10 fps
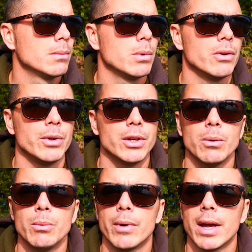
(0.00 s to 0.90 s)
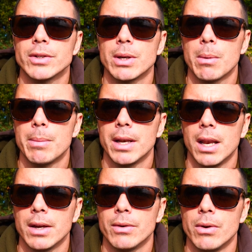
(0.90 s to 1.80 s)
But if we don't, we'll catch up a bit
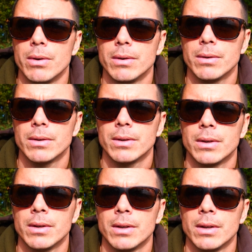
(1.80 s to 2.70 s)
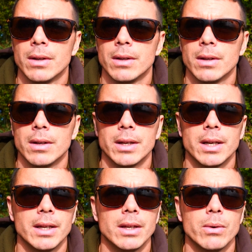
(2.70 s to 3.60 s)
later on and
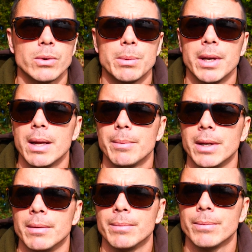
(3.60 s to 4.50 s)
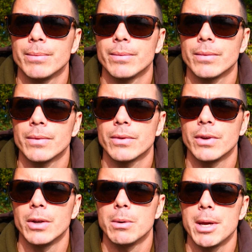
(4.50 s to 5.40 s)
let you know what's been happening.
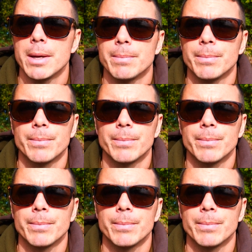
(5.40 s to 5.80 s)
See you in a bit.